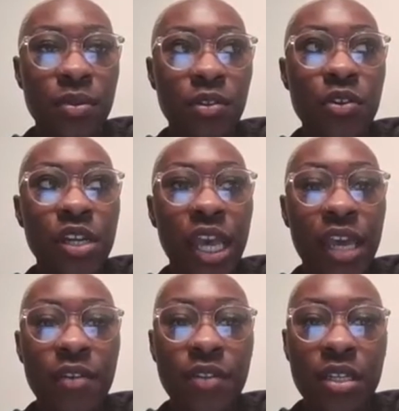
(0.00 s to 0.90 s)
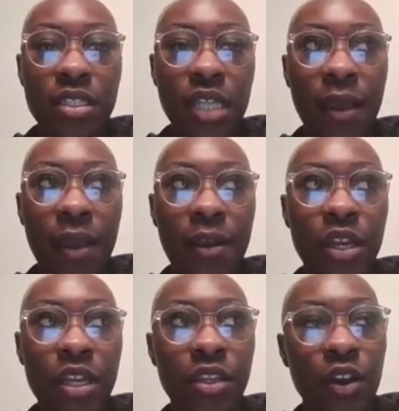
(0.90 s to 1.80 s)
creative things like
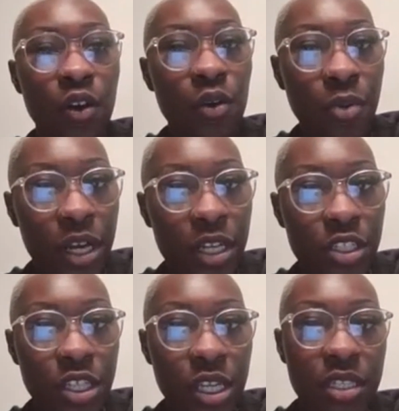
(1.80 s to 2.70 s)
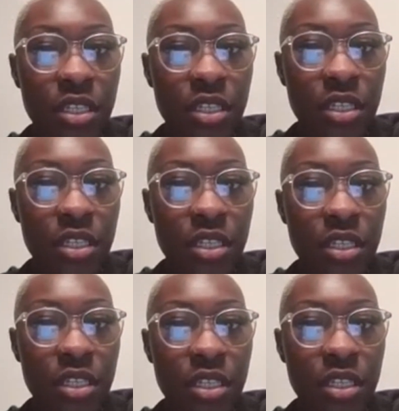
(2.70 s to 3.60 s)
creating their own projects
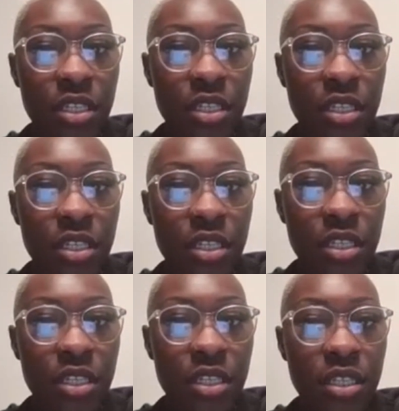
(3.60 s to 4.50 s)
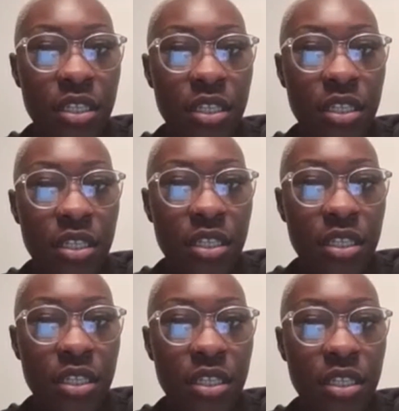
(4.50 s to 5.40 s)
or looking at card
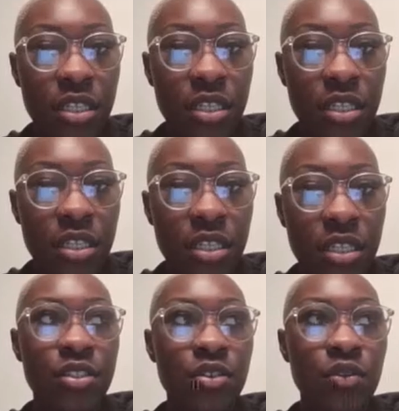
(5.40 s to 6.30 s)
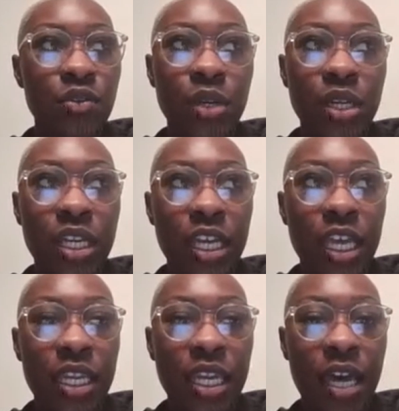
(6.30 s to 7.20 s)
stores and having to read
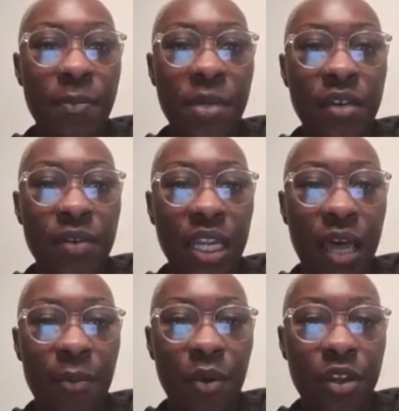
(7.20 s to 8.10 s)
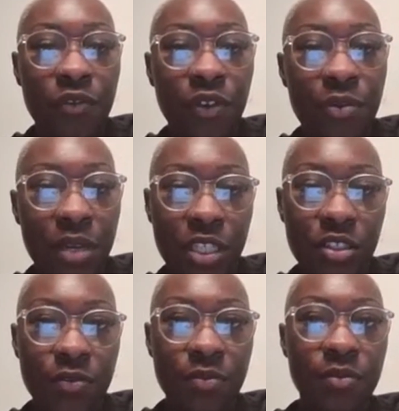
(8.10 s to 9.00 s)
it and not be given a lot more
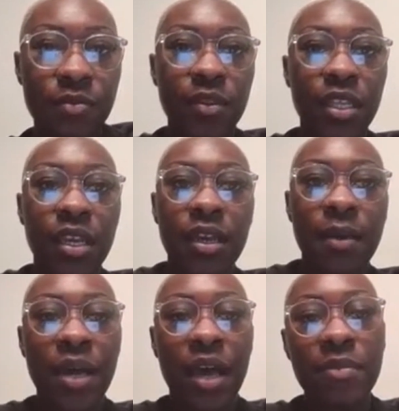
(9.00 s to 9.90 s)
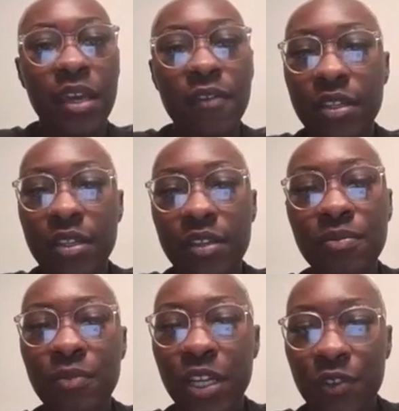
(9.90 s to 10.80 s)
information. But I'm definitely
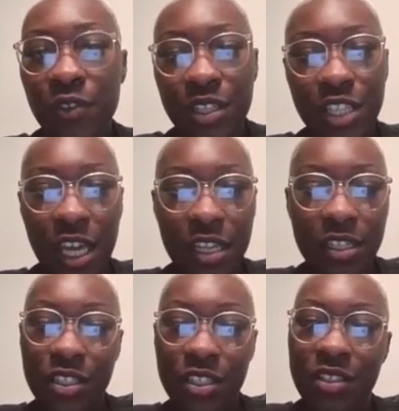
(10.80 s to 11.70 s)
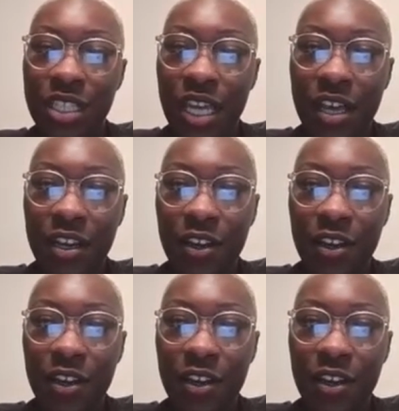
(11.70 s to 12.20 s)
ready for the challenge and I'll see how it